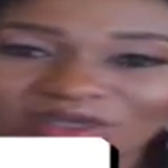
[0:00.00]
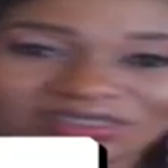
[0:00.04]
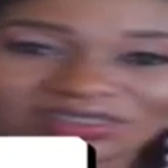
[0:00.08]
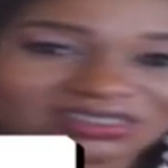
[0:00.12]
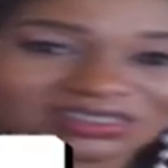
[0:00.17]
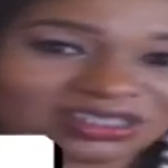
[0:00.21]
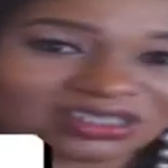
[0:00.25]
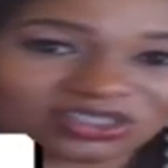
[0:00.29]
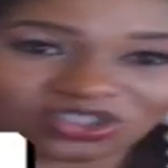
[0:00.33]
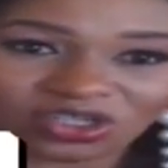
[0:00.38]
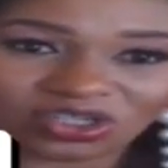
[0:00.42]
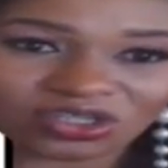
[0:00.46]

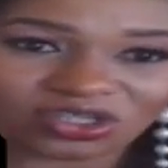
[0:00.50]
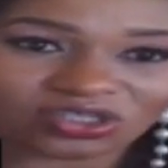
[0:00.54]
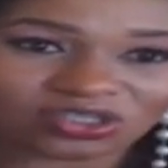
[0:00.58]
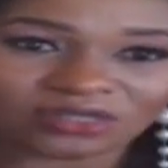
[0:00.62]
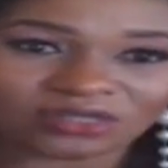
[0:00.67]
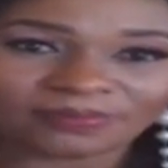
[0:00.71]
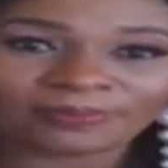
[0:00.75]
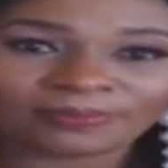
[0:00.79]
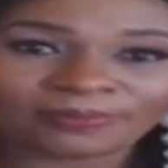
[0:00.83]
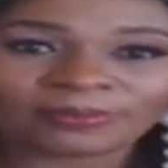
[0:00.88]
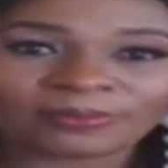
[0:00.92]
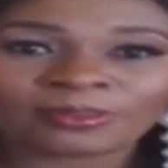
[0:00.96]
search
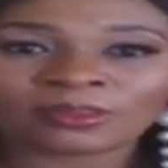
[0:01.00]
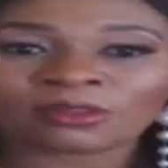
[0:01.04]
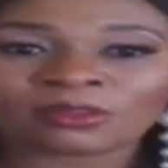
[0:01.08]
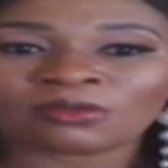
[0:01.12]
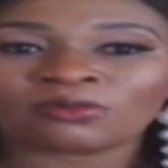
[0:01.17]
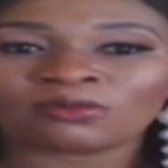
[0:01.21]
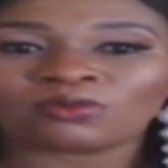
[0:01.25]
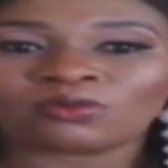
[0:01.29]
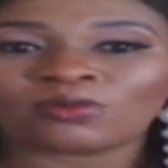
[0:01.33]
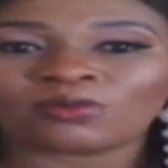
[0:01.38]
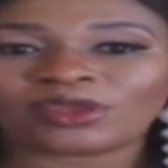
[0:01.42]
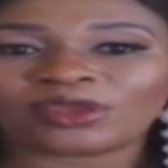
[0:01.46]
engine.
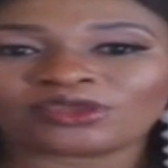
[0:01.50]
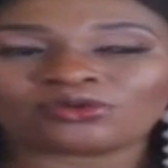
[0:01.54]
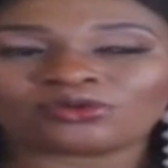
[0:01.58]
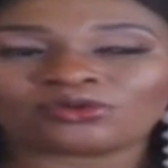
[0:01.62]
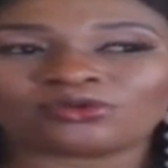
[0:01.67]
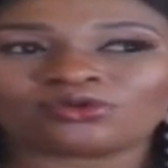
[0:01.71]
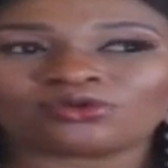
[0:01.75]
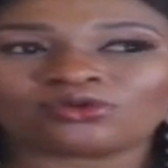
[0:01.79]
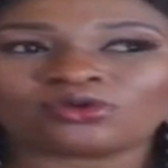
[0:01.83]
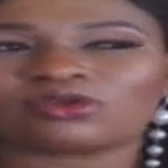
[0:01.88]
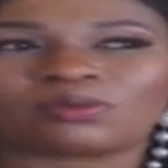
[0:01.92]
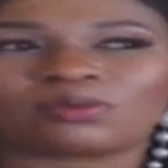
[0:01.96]
When you
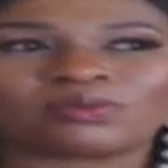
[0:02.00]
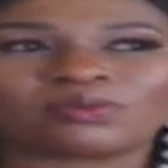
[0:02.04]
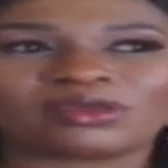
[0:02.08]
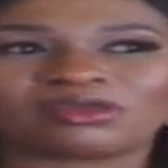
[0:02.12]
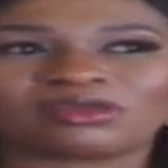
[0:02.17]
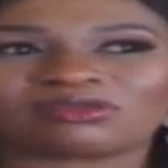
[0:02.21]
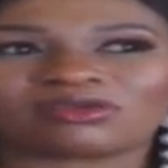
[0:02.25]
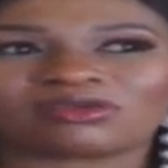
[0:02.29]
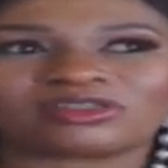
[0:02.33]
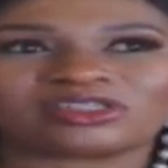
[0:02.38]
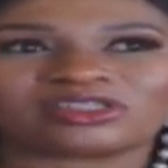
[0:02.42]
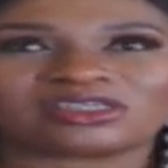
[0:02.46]
go to topics
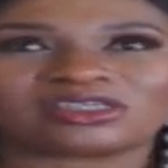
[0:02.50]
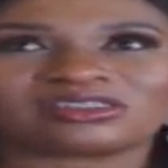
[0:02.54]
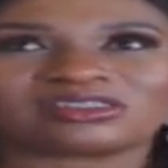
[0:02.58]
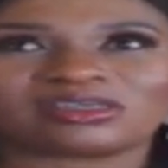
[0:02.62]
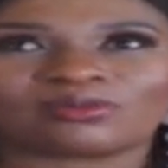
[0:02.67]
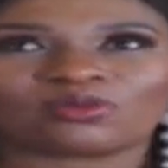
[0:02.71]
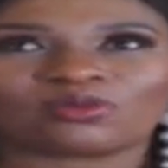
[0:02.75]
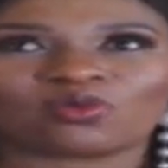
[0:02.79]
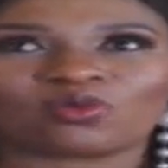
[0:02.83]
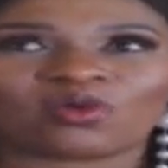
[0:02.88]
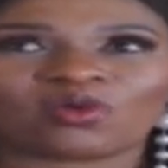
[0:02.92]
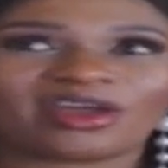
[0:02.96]
such as um,
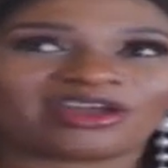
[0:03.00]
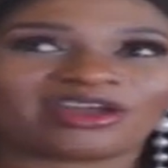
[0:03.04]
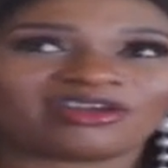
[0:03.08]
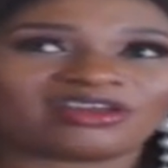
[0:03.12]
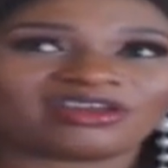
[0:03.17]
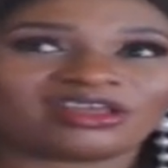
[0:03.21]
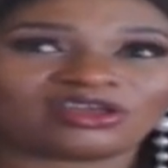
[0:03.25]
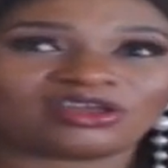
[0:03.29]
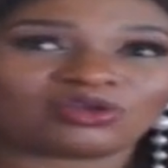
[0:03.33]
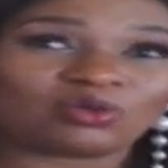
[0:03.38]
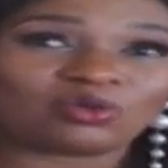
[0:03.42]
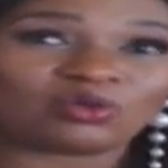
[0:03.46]
wiring
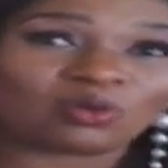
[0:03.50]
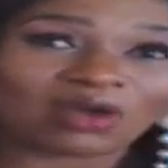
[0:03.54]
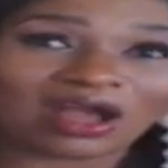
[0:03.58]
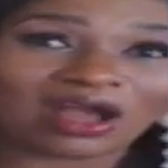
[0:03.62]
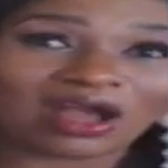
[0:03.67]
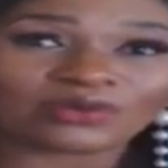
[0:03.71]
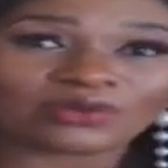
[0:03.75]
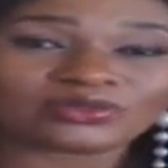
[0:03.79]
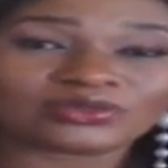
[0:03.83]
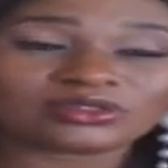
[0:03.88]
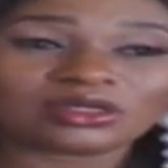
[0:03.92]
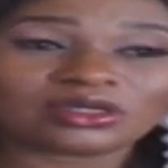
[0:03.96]
a new
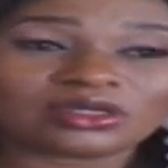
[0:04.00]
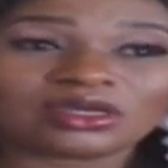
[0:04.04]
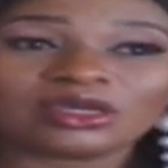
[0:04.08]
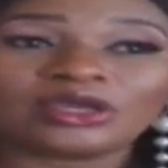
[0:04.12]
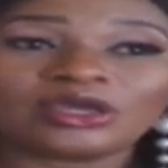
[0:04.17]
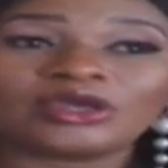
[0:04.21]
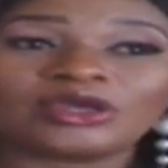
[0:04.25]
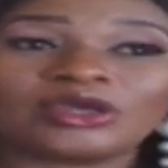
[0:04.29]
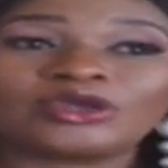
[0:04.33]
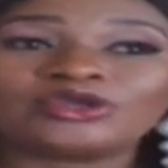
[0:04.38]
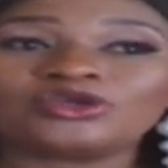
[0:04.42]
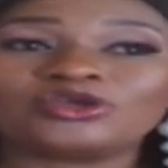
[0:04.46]
house,
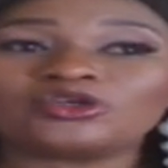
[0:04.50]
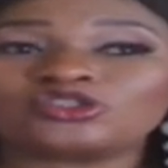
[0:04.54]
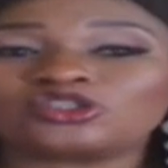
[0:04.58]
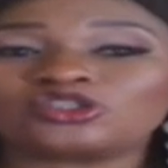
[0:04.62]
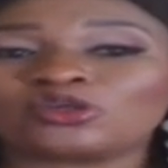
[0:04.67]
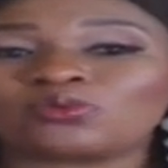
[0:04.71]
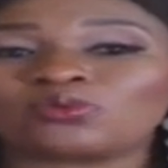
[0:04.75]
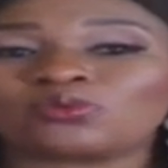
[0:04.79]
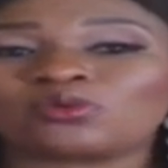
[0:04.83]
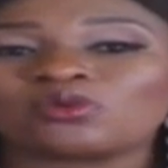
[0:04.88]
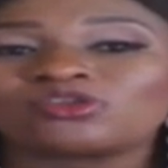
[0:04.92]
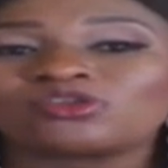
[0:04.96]

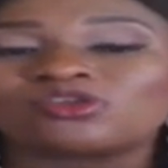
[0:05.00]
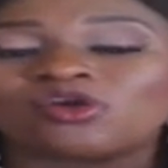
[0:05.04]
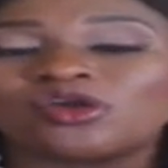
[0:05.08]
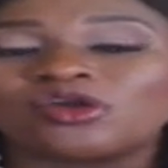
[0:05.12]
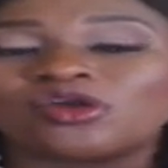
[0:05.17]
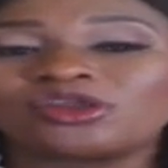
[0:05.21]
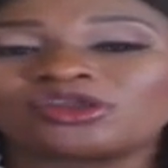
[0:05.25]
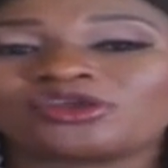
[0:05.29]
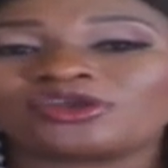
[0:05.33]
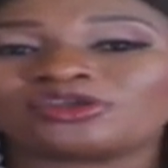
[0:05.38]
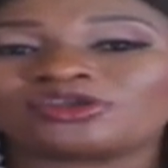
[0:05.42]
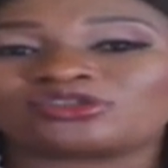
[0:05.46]
YouTube is only
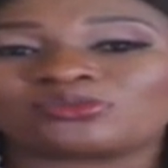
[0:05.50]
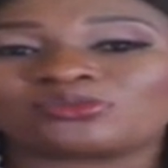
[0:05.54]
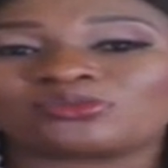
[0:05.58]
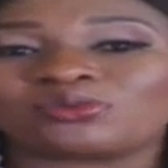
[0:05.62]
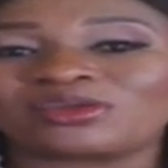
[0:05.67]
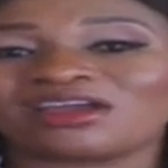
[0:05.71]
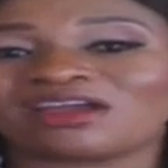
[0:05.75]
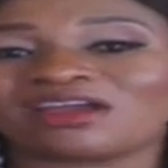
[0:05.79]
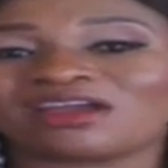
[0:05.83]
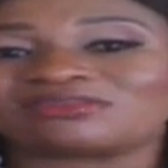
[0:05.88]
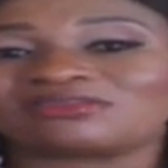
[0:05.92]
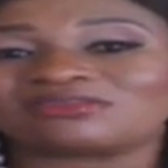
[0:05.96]
going to bring
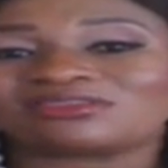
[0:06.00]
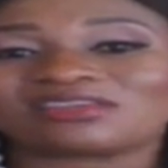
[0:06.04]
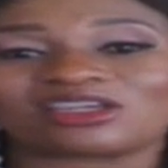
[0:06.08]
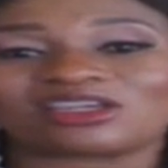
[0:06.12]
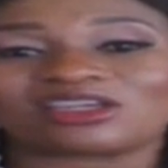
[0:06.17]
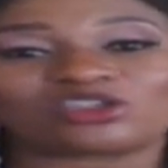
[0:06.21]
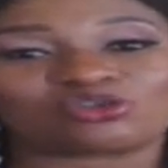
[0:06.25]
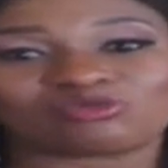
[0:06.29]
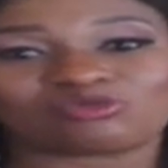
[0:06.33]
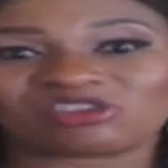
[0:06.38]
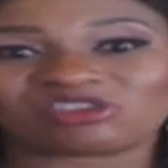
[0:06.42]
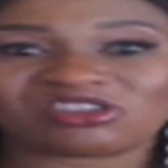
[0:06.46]
out
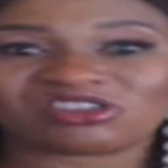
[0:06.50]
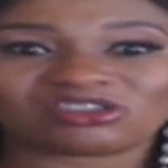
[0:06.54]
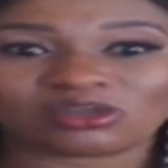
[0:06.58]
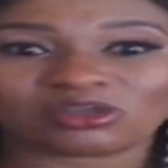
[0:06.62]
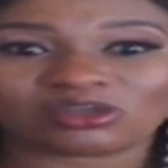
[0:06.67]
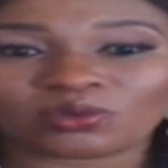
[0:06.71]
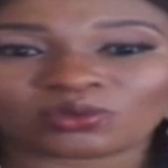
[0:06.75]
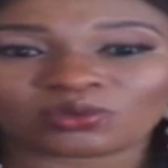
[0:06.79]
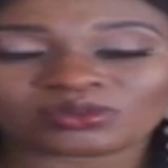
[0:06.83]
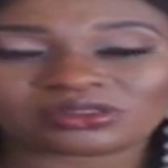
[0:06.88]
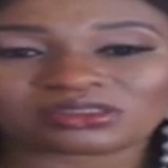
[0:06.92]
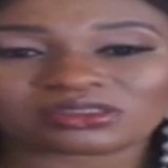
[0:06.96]
search
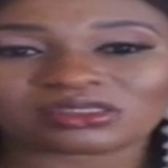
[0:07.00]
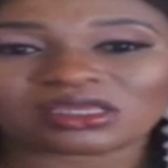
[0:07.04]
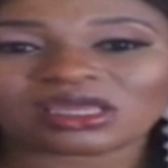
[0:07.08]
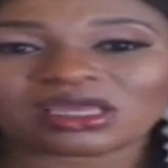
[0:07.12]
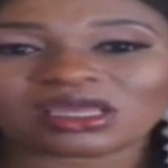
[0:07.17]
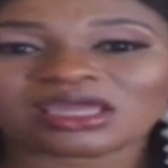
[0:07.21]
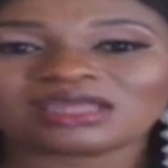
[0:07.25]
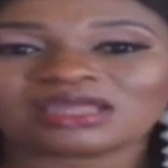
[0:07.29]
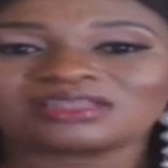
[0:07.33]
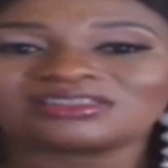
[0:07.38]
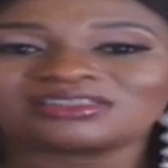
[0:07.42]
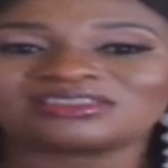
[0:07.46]
results
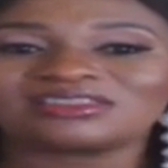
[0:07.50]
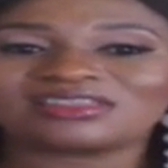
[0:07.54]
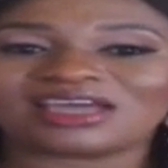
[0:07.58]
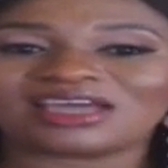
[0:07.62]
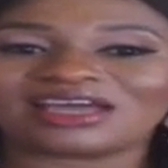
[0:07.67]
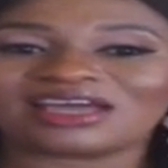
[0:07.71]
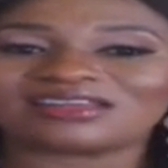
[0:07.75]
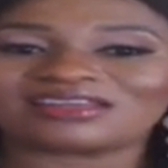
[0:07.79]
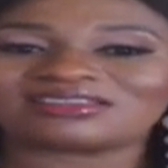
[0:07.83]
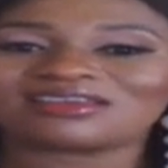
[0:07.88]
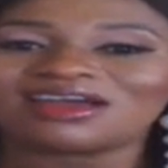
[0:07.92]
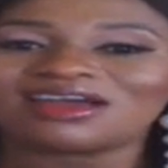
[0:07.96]

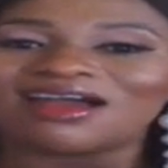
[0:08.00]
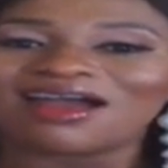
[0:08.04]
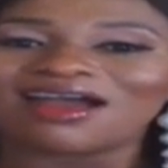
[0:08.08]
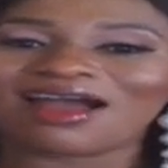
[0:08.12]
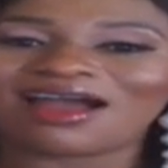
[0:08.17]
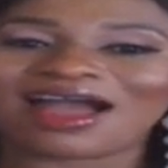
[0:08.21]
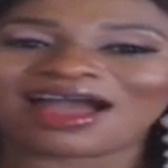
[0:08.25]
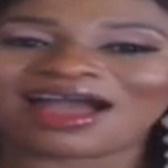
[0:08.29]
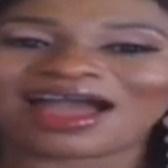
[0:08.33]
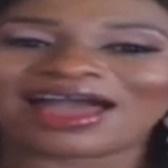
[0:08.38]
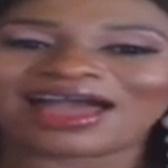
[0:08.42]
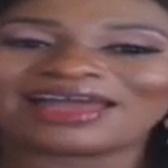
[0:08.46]
that
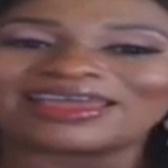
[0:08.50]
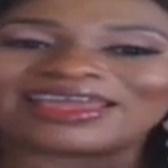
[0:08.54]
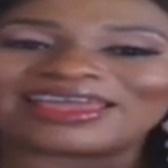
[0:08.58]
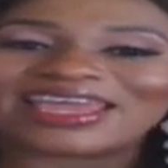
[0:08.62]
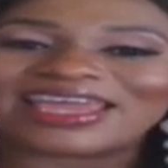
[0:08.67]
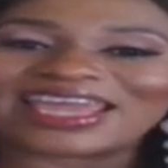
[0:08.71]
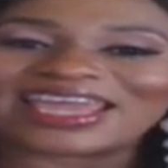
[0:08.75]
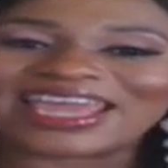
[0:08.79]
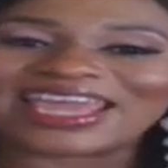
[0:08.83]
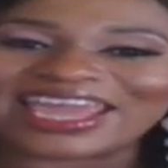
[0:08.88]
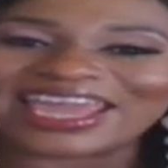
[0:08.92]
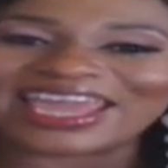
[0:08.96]
are
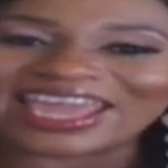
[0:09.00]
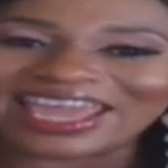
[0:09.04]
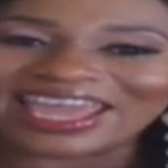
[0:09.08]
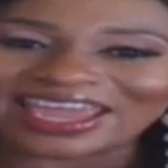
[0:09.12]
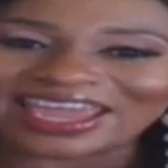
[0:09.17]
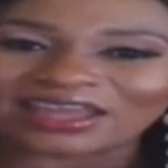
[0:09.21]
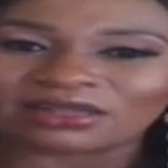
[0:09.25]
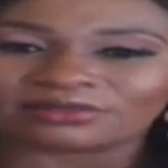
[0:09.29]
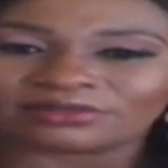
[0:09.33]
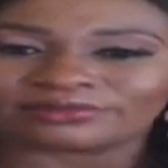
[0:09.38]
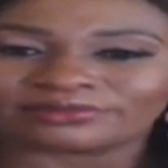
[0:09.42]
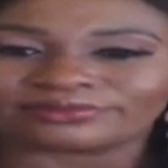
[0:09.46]

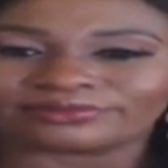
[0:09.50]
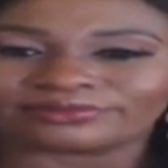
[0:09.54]
in